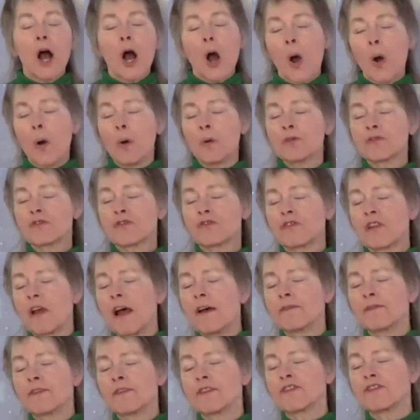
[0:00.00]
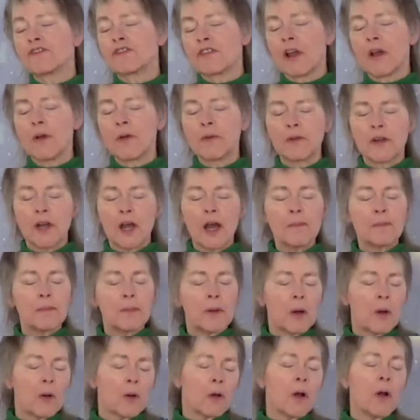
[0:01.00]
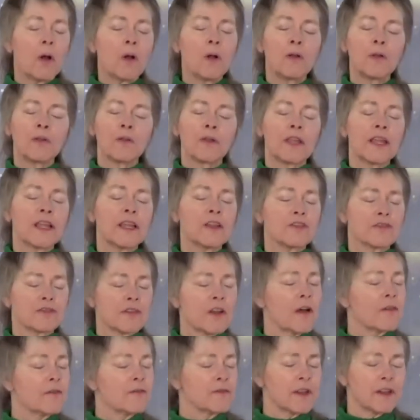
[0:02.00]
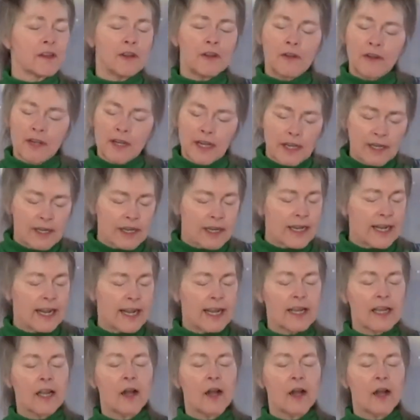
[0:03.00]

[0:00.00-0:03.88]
old stuff has shown up, all the stuff that you need to let